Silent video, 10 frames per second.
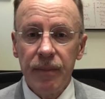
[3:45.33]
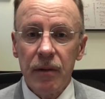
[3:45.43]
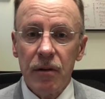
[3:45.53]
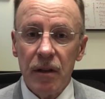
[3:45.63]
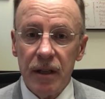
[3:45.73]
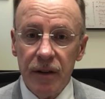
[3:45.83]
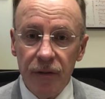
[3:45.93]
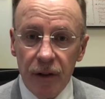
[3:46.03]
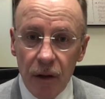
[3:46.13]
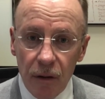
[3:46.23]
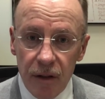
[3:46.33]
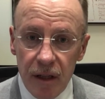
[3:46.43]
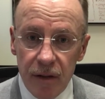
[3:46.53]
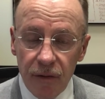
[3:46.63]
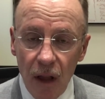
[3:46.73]
to the difficulties
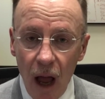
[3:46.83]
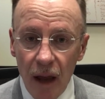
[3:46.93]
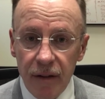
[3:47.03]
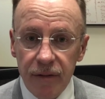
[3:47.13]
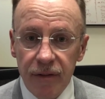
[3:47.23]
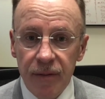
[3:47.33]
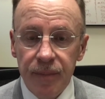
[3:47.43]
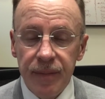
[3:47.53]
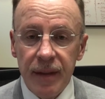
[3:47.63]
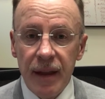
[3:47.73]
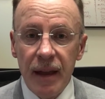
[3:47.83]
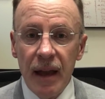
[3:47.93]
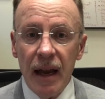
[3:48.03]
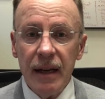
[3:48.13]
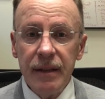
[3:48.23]
of life.
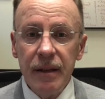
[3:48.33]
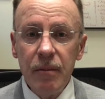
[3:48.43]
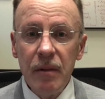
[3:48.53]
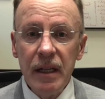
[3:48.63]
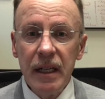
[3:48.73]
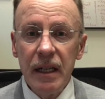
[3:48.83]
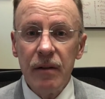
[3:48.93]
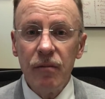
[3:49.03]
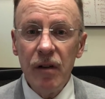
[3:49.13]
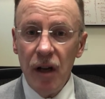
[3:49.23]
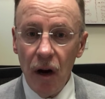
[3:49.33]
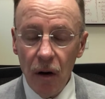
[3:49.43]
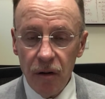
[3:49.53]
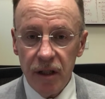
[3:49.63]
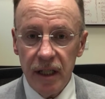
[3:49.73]
And then we can
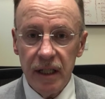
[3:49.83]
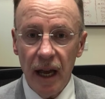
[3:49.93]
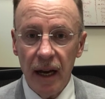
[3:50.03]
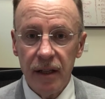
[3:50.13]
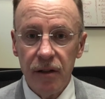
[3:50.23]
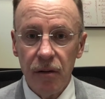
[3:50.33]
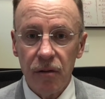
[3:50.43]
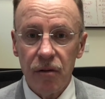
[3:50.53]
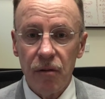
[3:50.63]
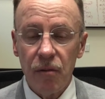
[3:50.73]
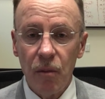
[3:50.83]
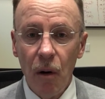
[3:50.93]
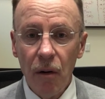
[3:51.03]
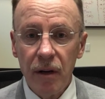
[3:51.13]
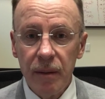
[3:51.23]
rehearse these attitudes through
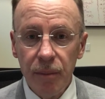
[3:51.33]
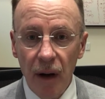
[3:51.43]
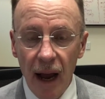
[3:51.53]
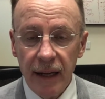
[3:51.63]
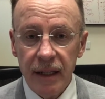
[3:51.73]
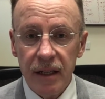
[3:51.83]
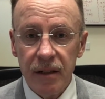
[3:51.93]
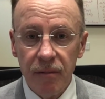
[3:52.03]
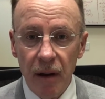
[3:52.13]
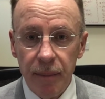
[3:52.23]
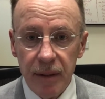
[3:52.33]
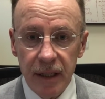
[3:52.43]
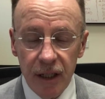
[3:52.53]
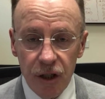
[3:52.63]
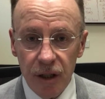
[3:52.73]
work and practice and
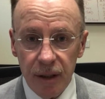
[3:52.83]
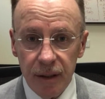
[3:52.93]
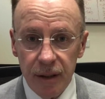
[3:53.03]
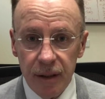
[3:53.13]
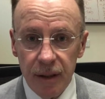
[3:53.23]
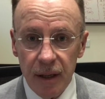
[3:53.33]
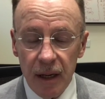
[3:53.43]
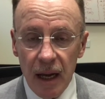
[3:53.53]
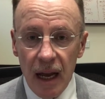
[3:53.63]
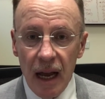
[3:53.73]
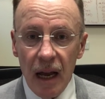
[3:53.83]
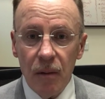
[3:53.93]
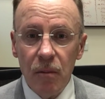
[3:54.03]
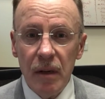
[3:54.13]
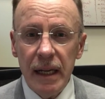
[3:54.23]
repetition.
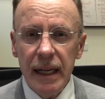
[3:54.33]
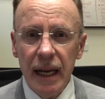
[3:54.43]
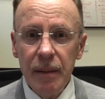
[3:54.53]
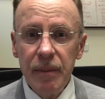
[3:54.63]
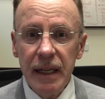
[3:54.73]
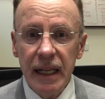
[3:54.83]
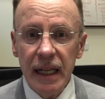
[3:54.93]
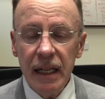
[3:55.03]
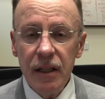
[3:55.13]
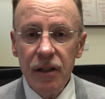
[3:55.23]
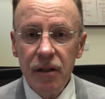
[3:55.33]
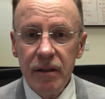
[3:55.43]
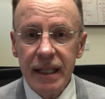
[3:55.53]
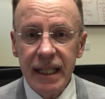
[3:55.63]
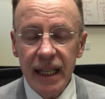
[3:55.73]
And we can begin to
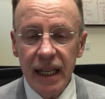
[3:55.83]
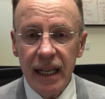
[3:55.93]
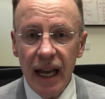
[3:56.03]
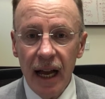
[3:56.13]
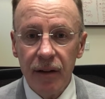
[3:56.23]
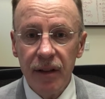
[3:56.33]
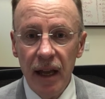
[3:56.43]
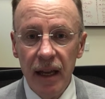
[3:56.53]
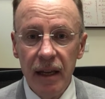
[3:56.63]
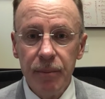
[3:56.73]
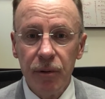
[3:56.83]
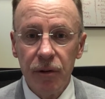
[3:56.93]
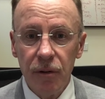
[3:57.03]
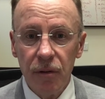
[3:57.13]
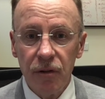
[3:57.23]
see how they
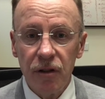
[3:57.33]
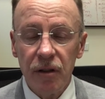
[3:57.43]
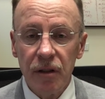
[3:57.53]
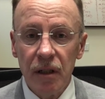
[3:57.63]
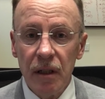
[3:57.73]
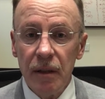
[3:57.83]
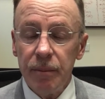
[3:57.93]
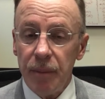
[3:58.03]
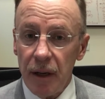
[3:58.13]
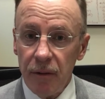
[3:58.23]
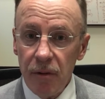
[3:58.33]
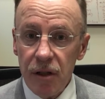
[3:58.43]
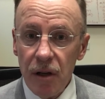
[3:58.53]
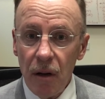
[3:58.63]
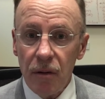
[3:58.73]
produce better
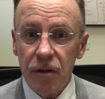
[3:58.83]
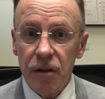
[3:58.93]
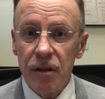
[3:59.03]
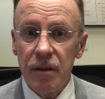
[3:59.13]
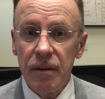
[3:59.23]
results